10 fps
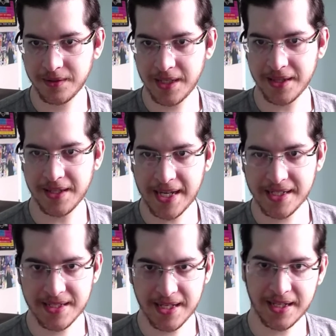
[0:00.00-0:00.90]
yeah, the
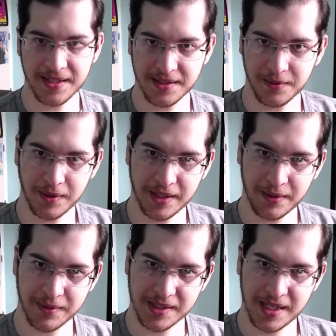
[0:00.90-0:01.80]
next day is the one that
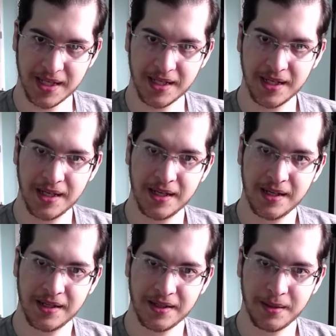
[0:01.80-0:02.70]
was the
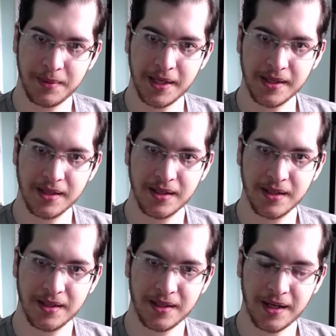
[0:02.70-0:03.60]
big,
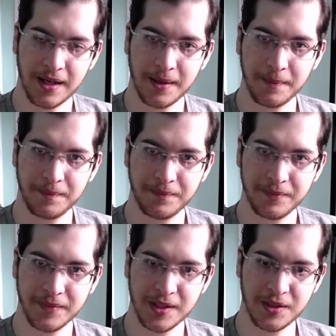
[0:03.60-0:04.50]
the
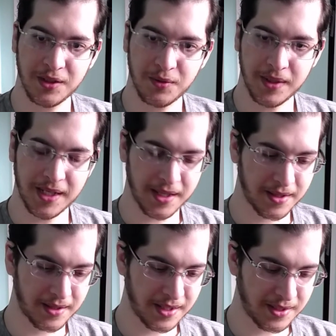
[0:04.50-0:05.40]

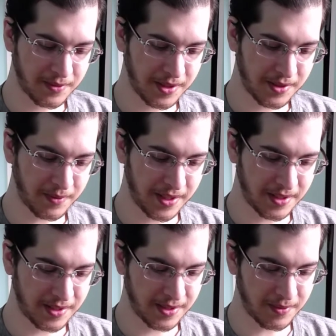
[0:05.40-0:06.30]
20th is
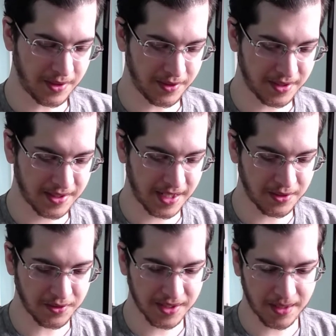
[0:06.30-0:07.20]
when all the
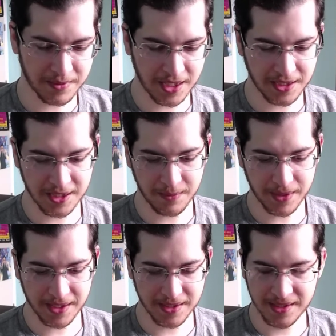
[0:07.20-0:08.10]
schedules kept changing,
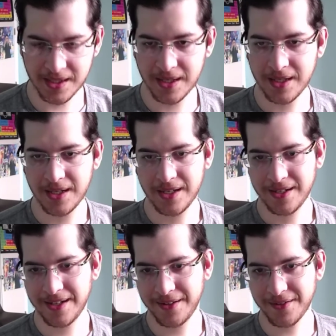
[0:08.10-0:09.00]
because
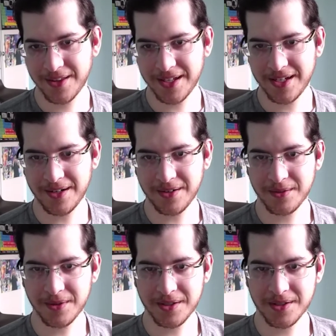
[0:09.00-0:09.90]
I have a thing here on
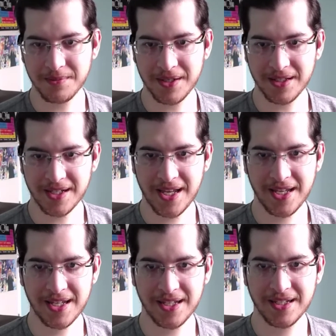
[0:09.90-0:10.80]
Twitter just being like,
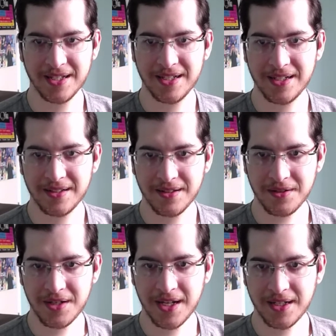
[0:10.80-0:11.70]
hey, don't
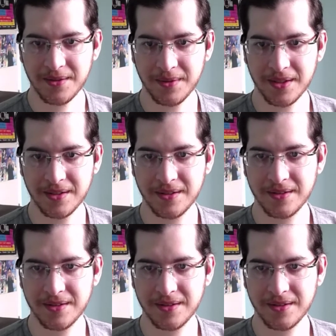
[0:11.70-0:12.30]
you hate it when